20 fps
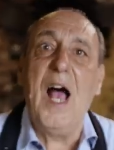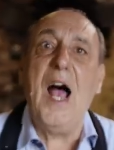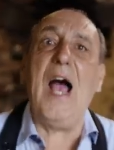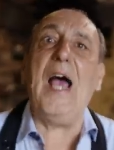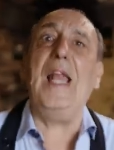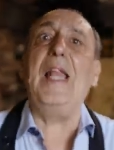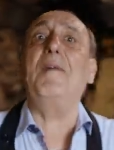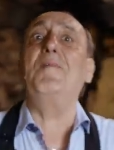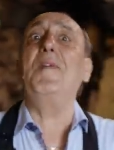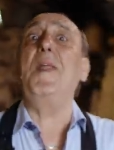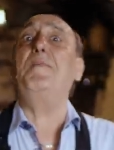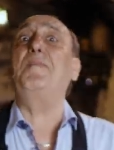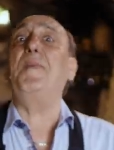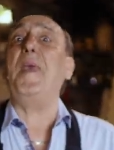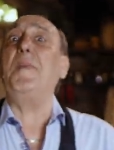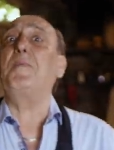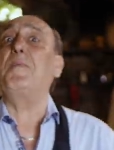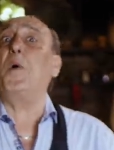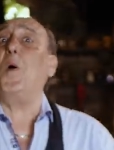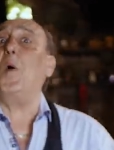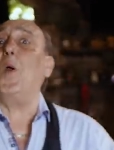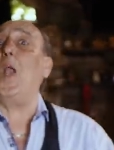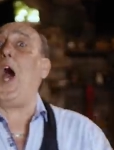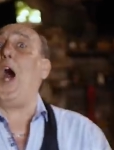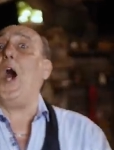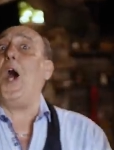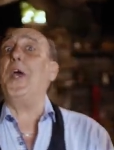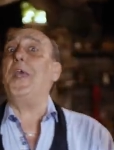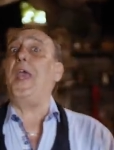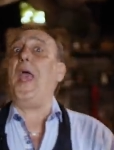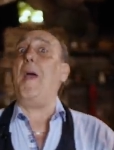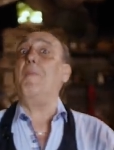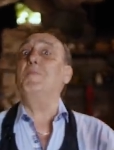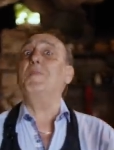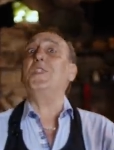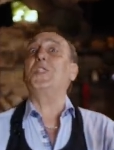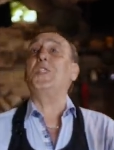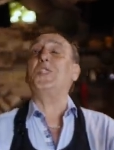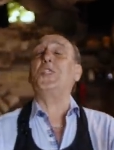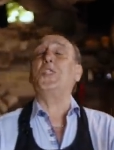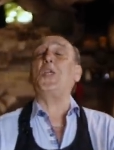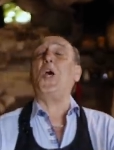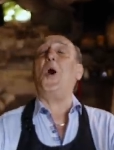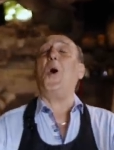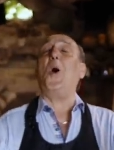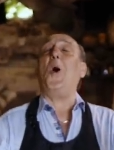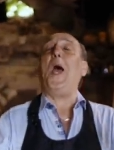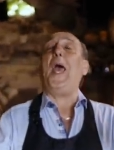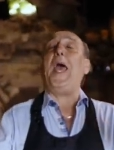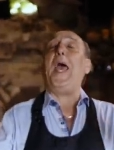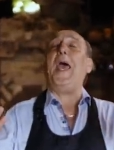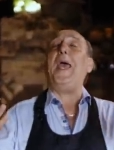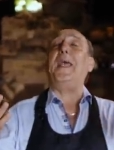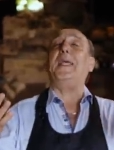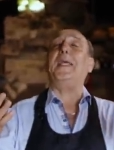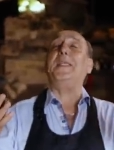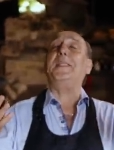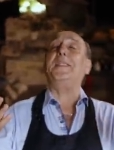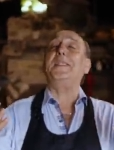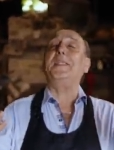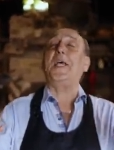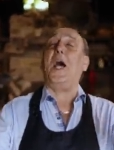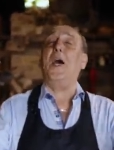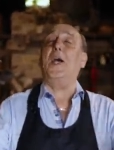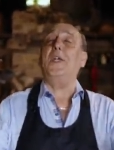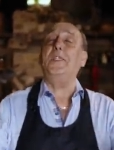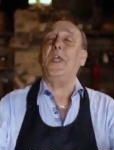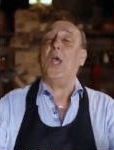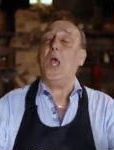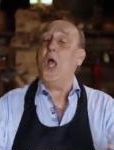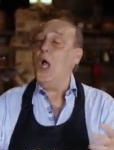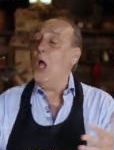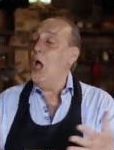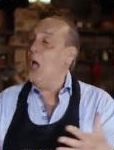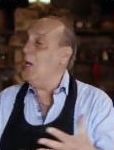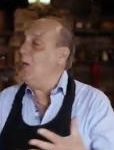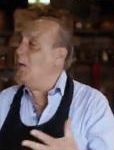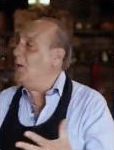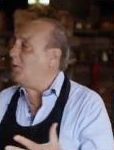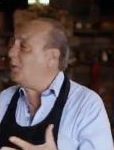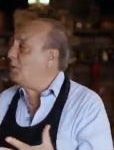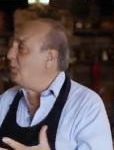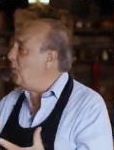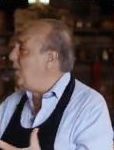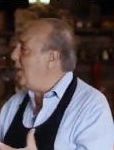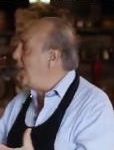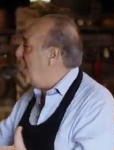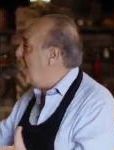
Hi, lovely people. I am so excited. Look at what